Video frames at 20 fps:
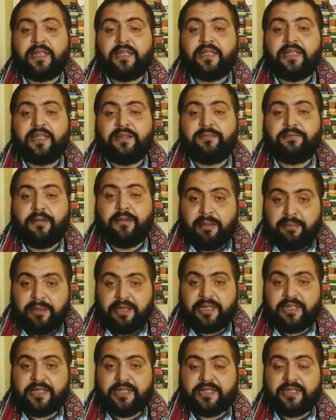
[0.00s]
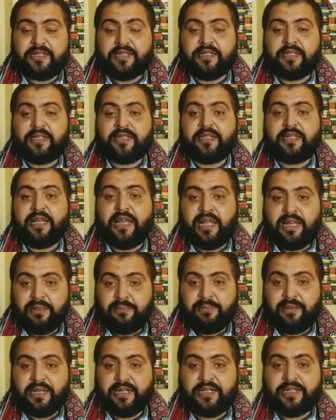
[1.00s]
the feminist
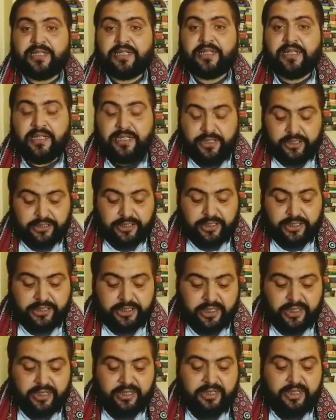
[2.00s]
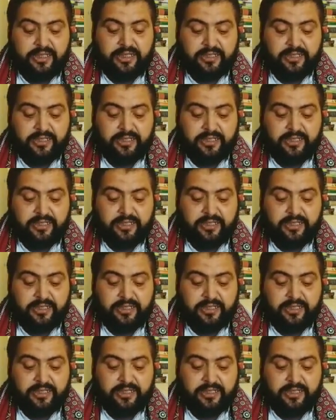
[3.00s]
elements in literature.